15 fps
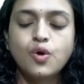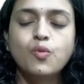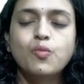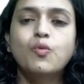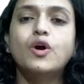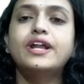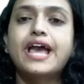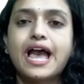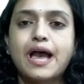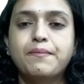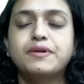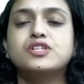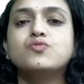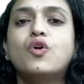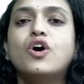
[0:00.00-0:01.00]
What
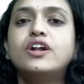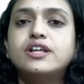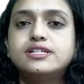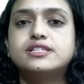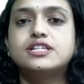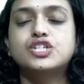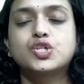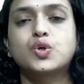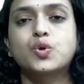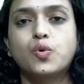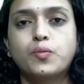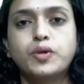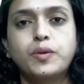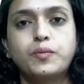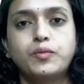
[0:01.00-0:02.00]
happens? What does this
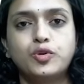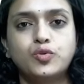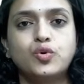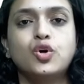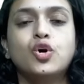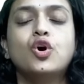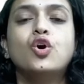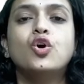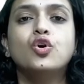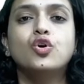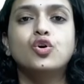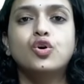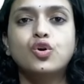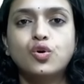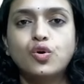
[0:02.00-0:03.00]
chromium do?
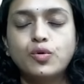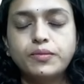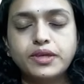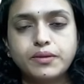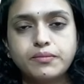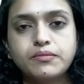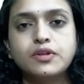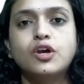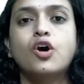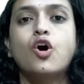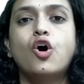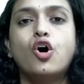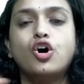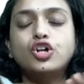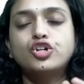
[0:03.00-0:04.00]
Chromium
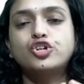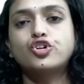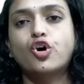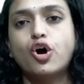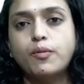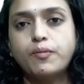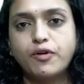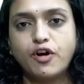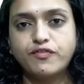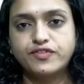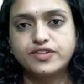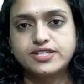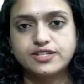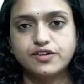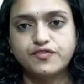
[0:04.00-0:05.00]
on top of the
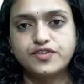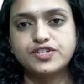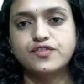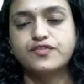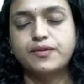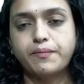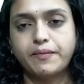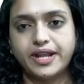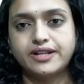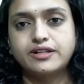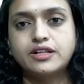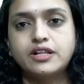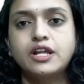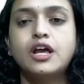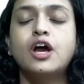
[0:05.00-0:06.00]
surface of the metal
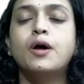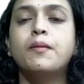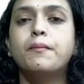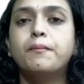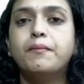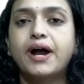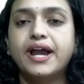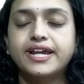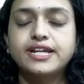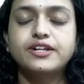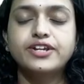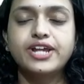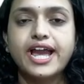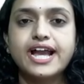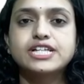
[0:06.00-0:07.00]

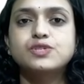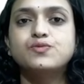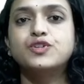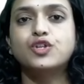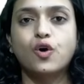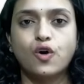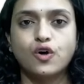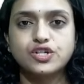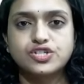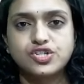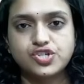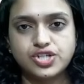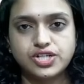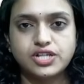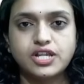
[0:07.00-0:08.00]
reacts with
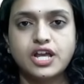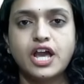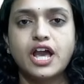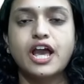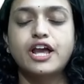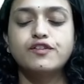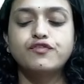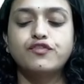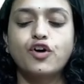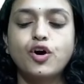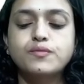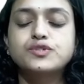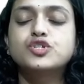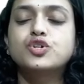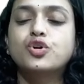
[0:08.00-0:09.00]
oxygen and
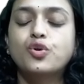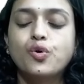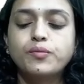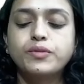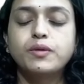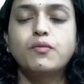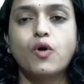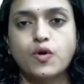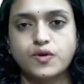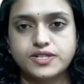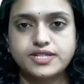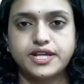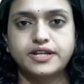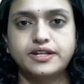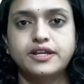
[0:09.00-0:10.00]
forms chromium
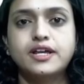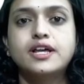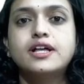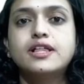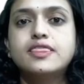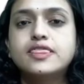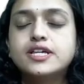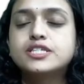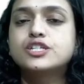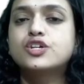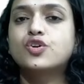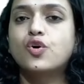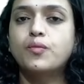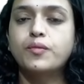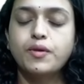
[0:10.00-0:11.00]
oxide. This
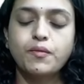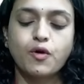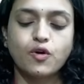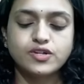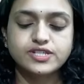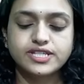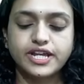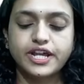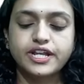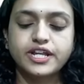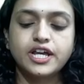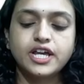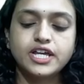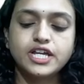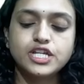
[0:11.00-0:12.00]
chromium oxide
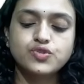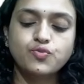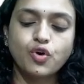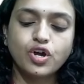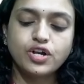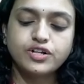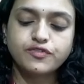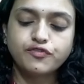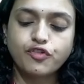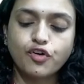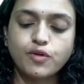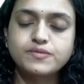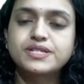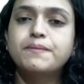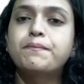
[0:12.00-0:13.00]
is what
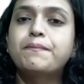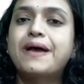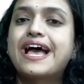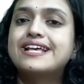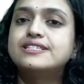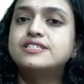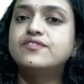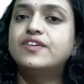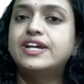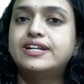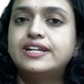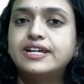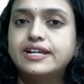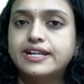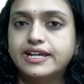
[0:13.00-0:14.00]
forms a
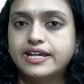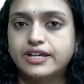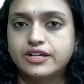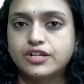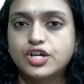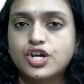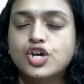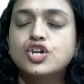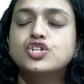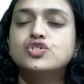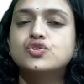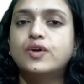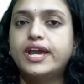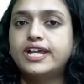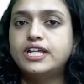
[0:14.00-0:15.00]
passivating layer. So
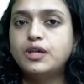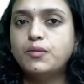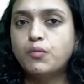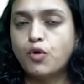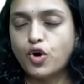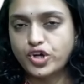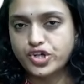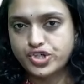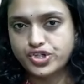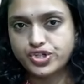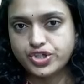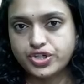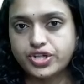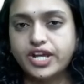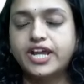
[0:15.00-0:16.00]
any moisture,
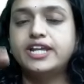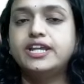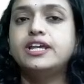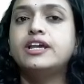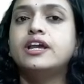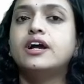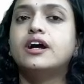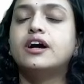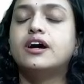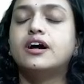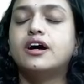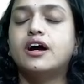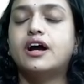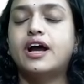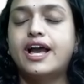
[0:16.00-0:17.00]
any
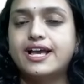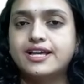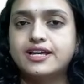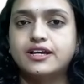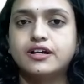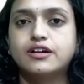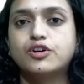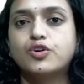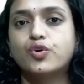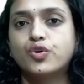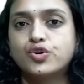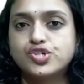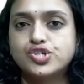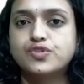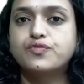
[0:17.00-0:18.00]

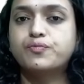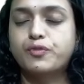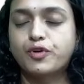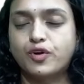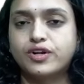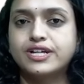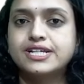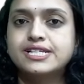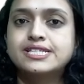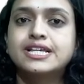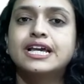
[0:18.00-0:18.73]
corrosive products,